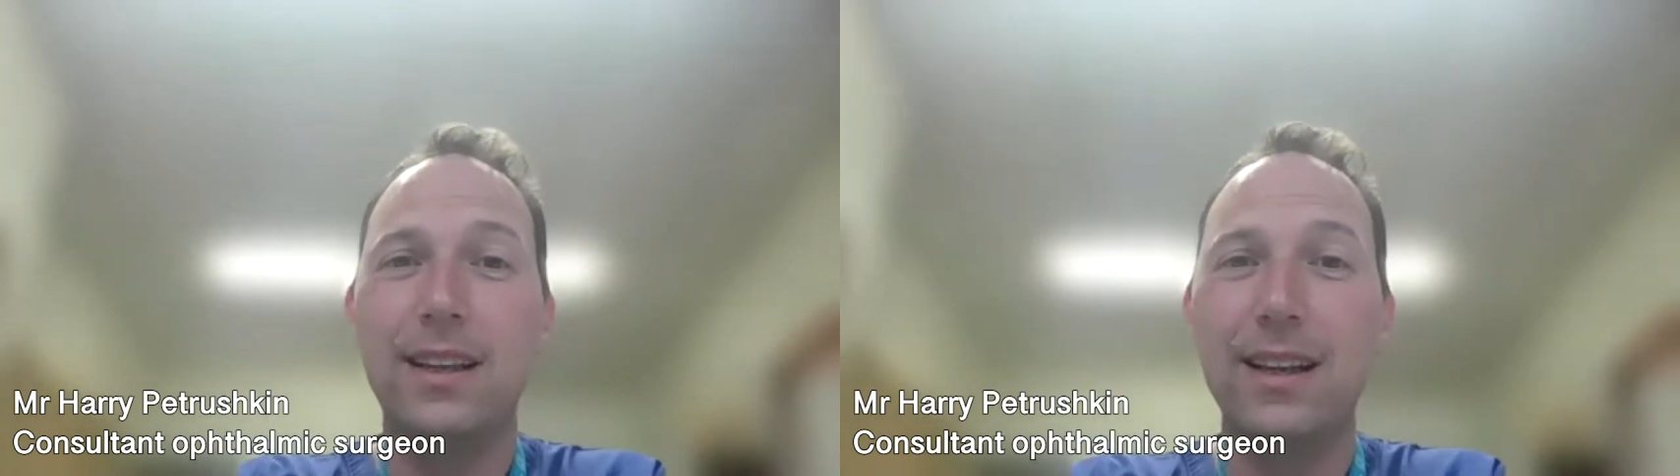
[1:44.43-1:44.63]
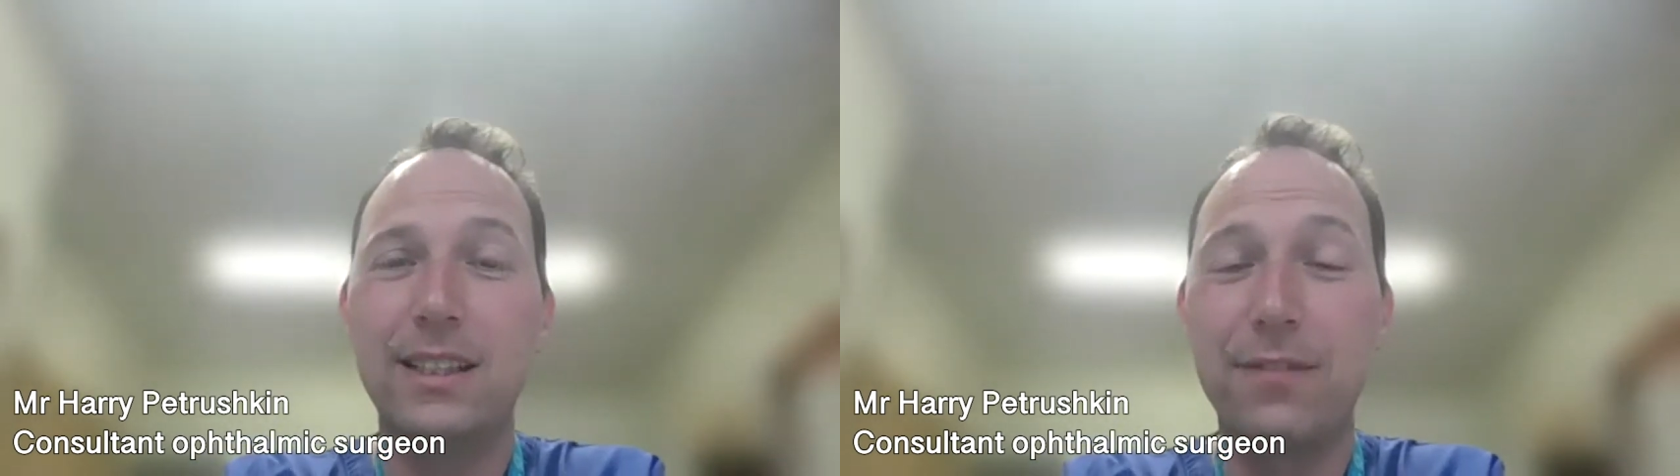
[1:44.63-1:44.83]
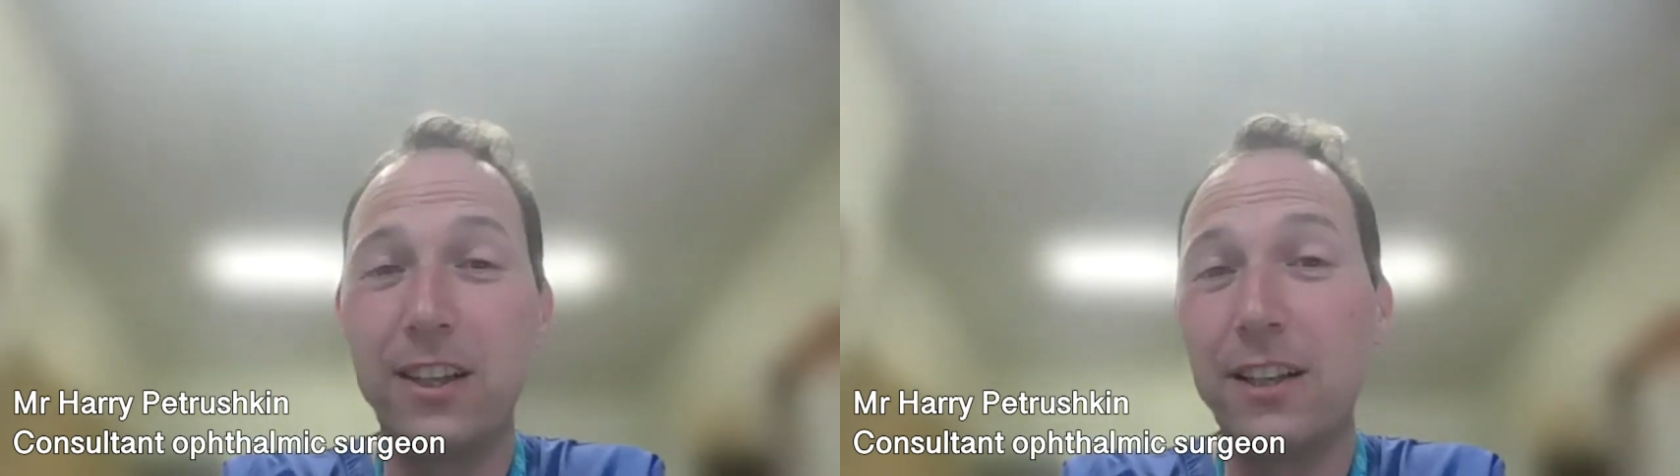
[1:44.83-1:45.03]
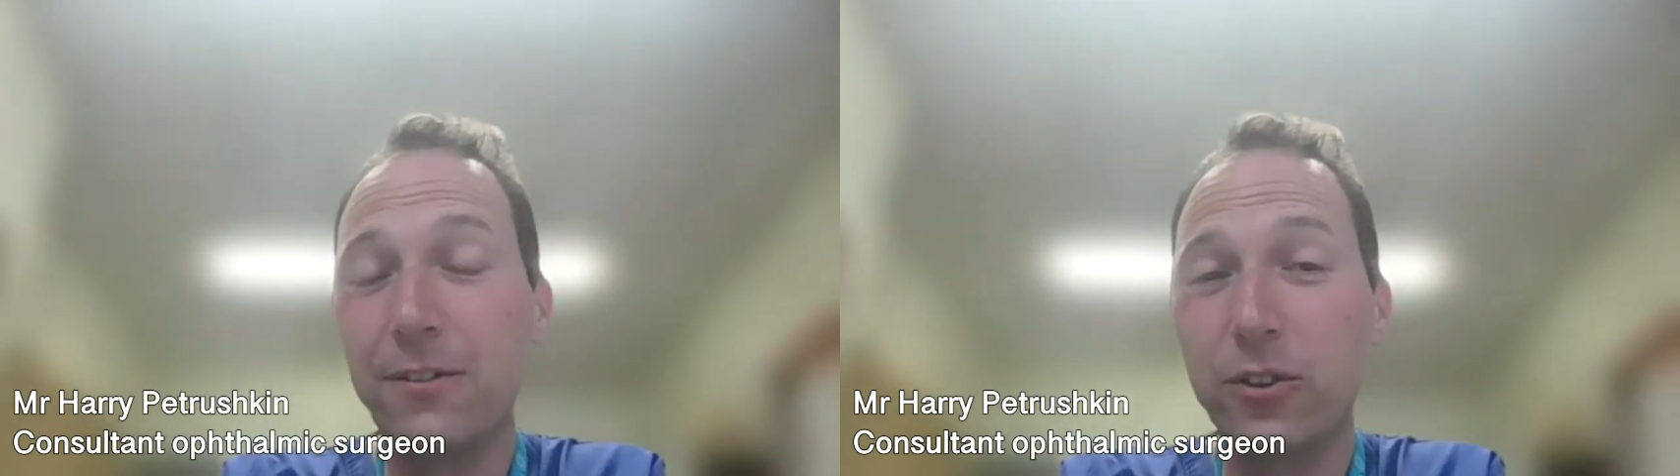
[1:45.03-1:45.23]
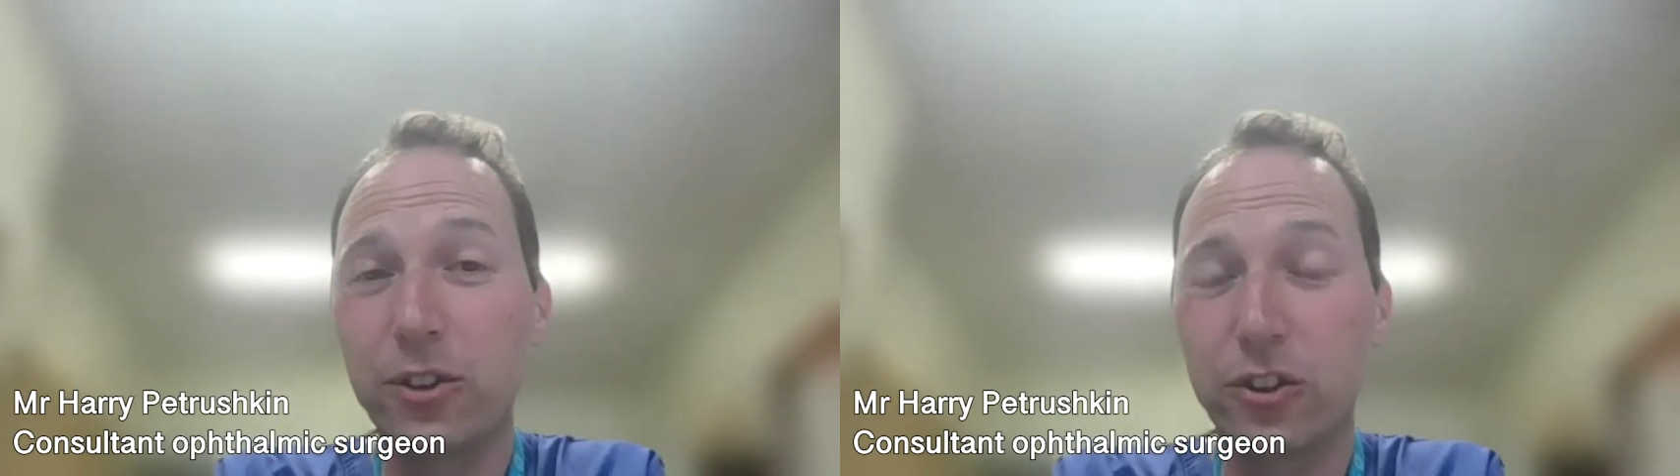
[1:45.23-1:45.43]
it's very
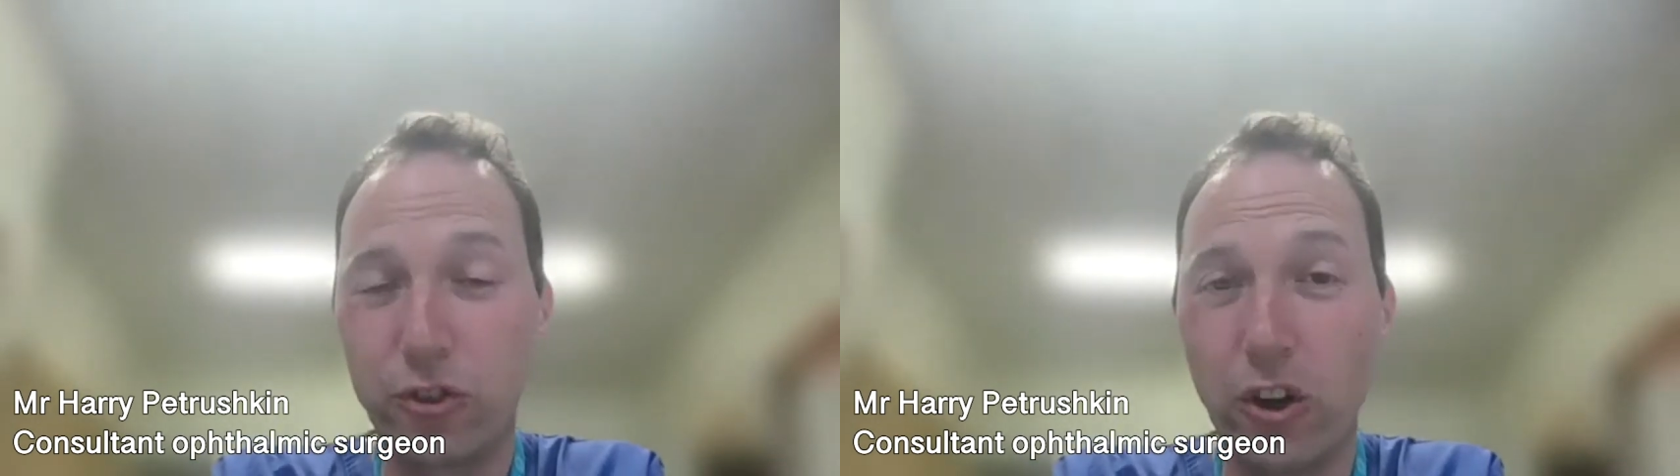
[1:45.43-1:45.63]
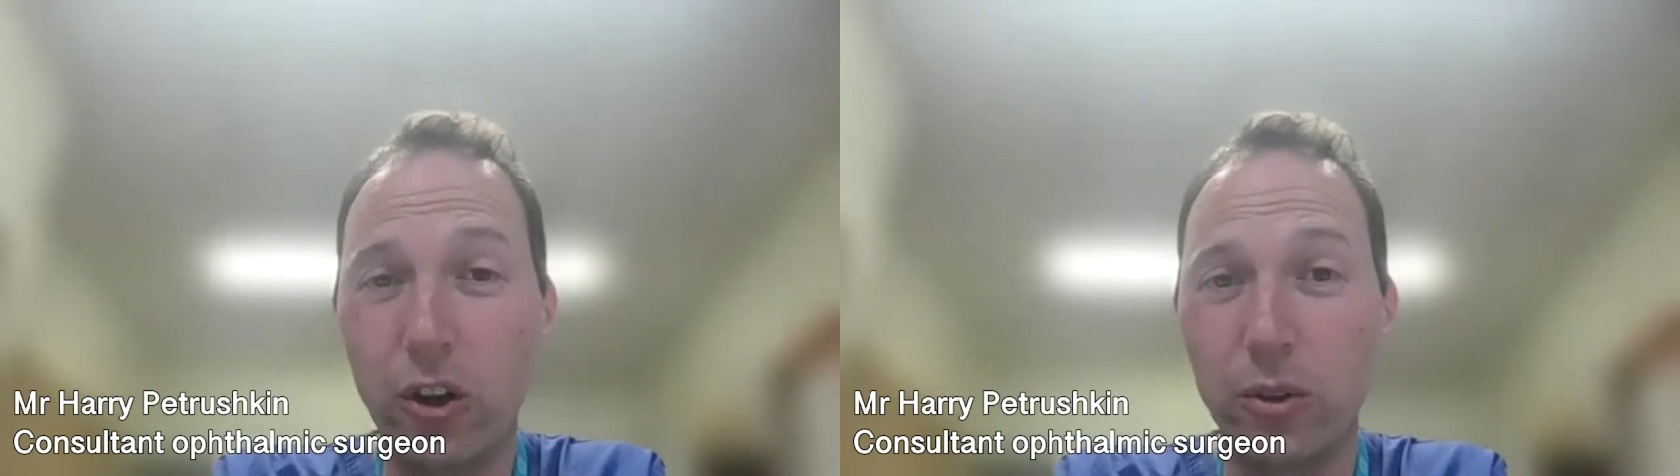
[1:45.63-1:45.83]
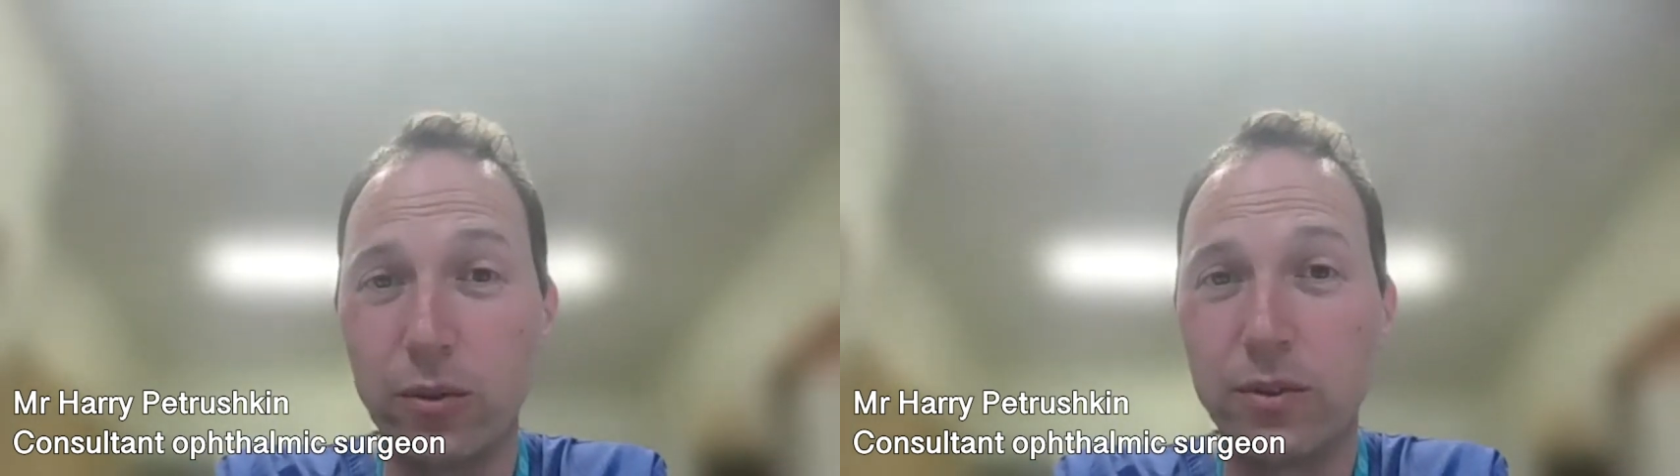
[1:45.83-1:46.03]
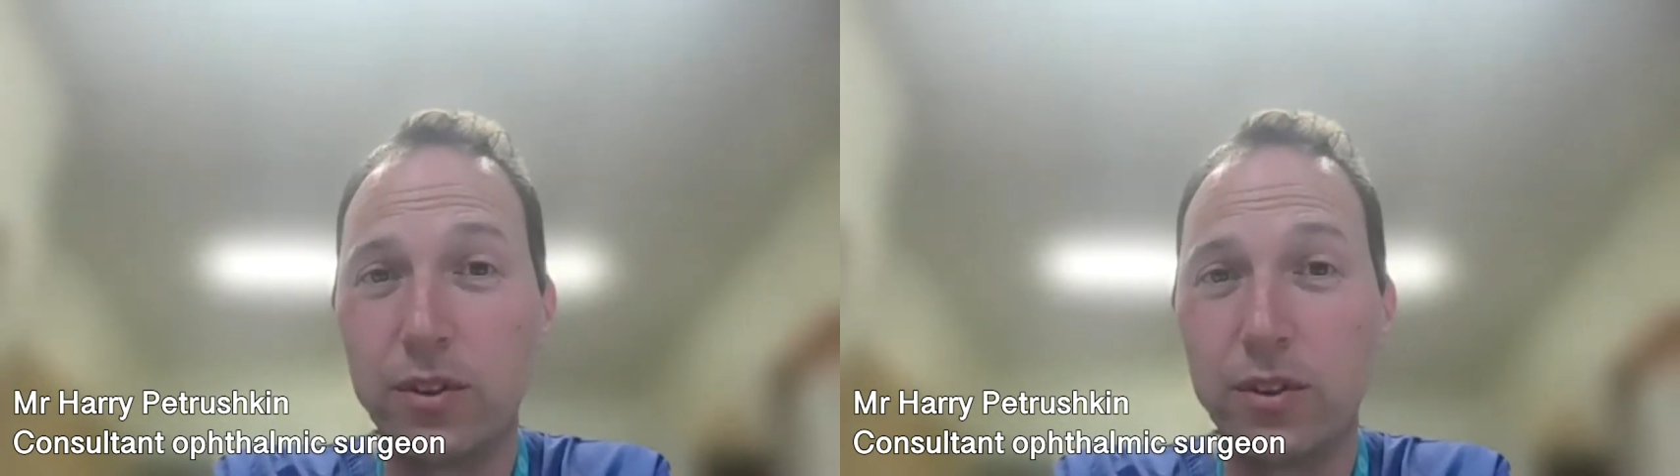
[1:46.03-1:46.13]
difficult to control.